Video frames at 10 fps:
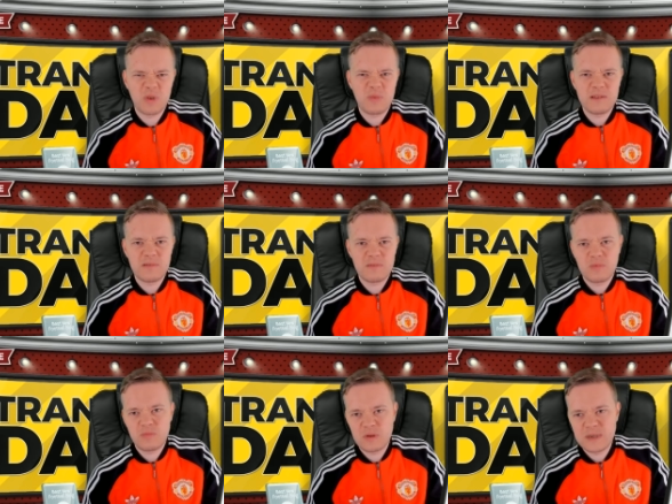Would we
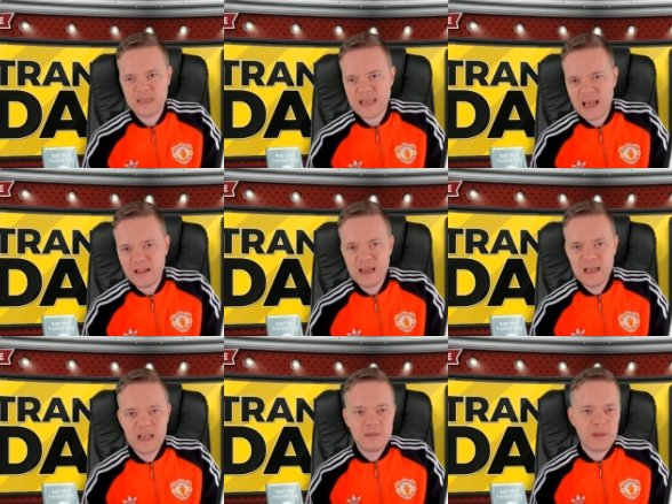would we sell
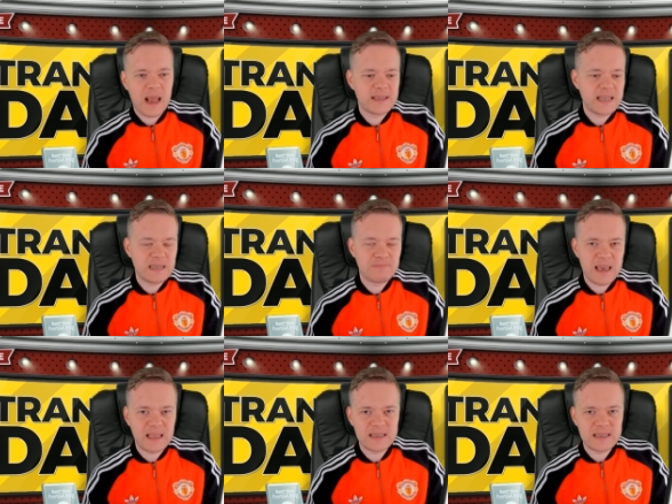players that he's
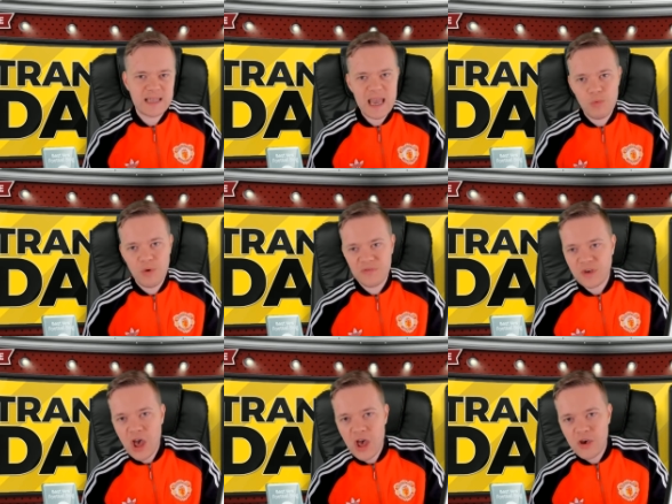begging to stay want to
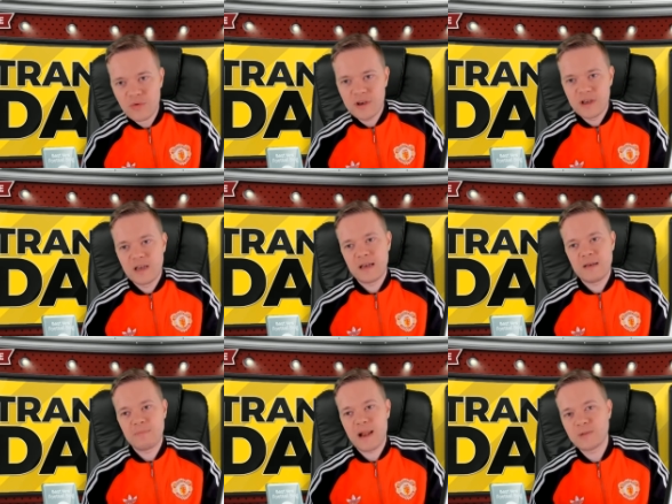go?
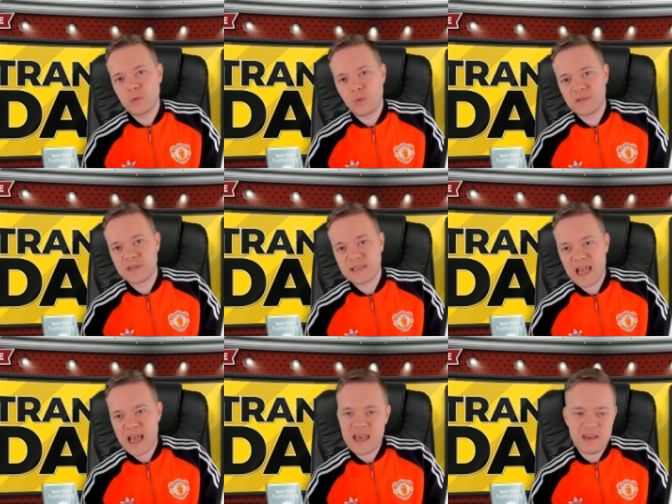Uh, players we want to
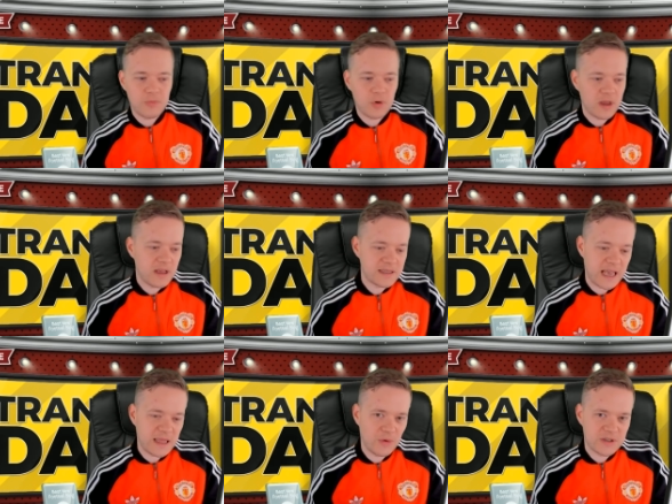stay are
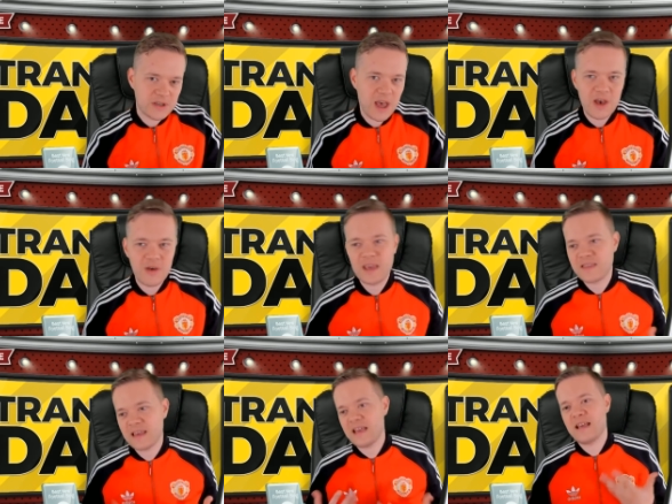saying they want to go.
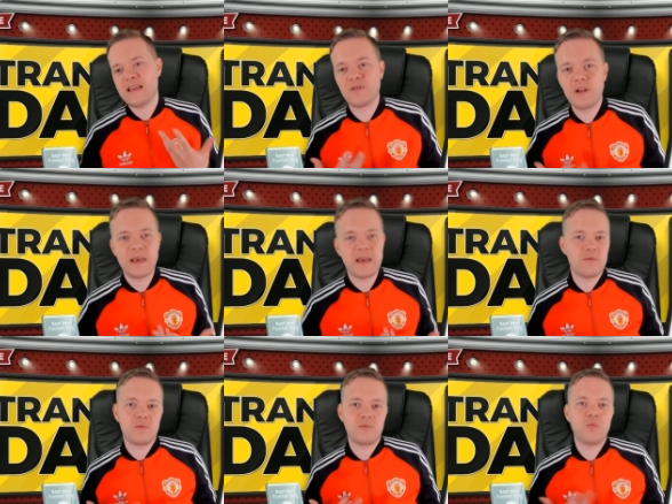It's it's all a
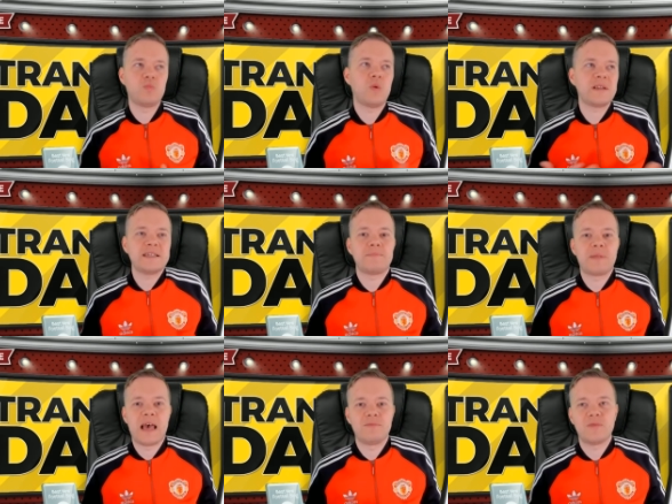bit. What is the
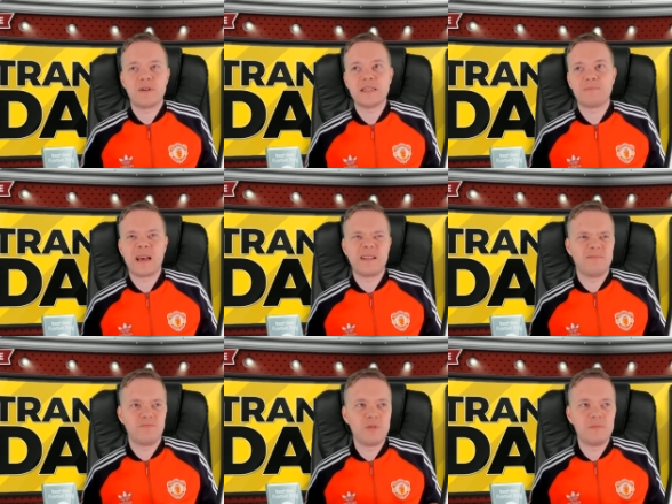plan? What is the plan?
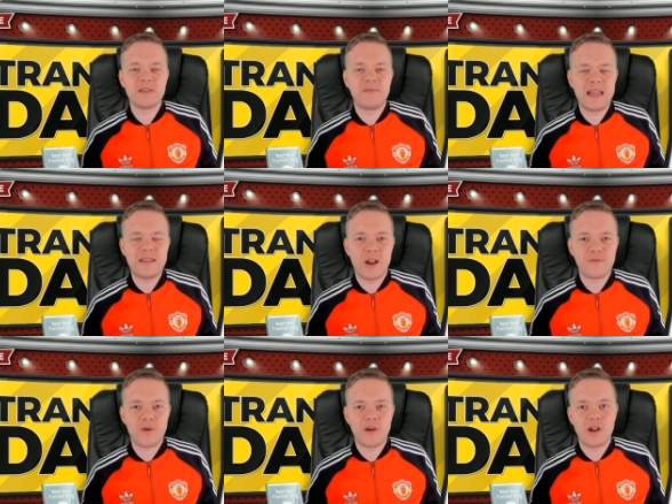Rumours of
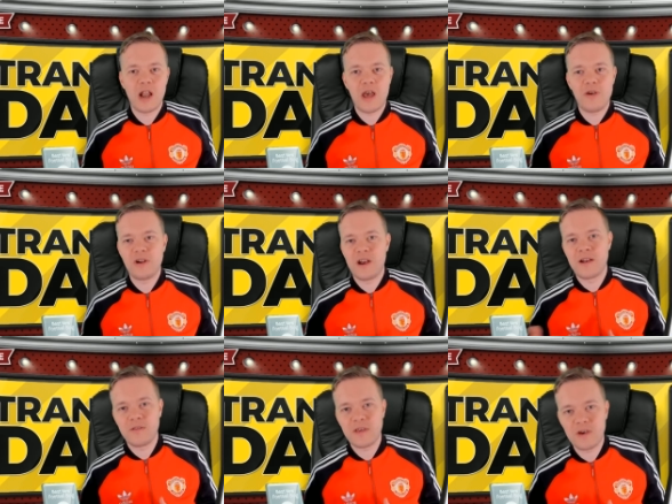Lindelof going on loan and
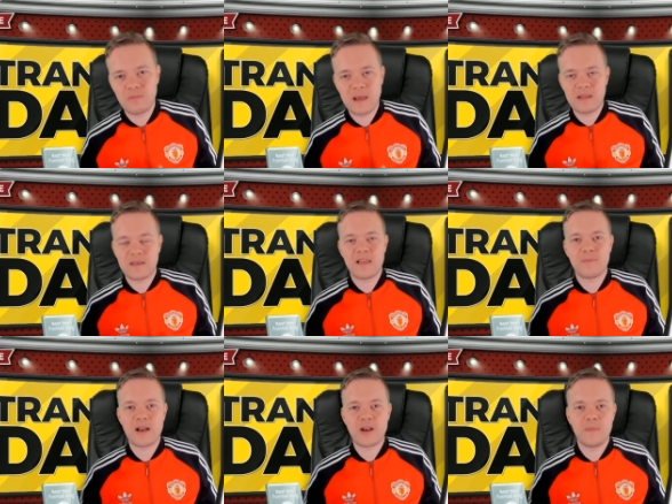another young centre
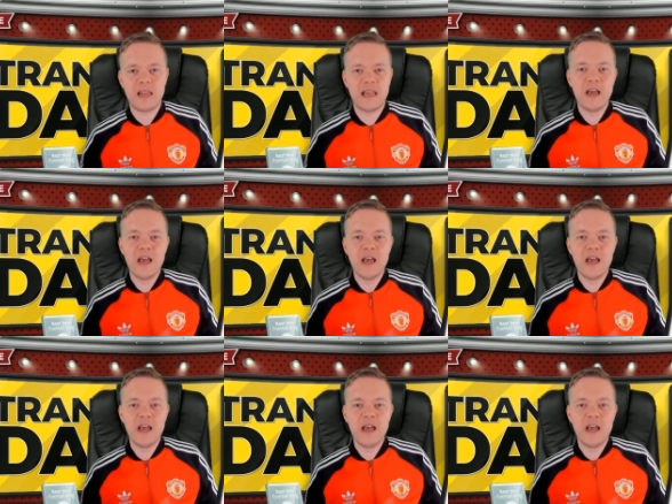back coming in.